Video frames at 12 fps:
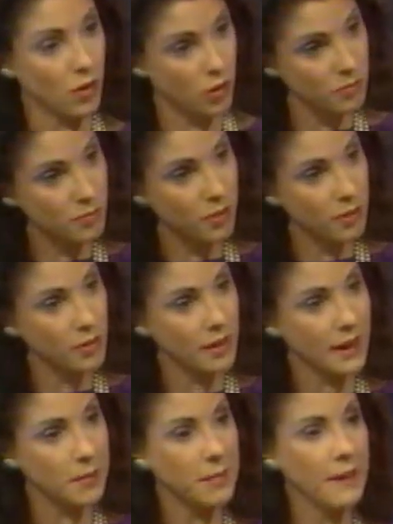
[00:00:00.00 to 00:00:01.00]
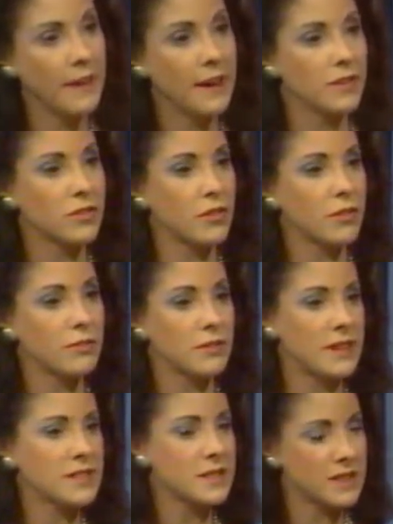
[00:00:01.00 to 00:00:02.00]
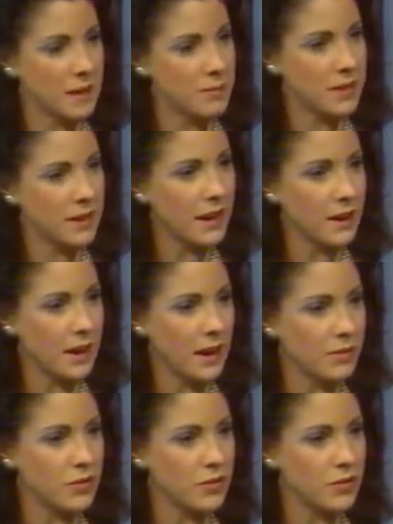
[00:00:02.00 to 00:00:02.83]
planning a home program. So that's the type of thing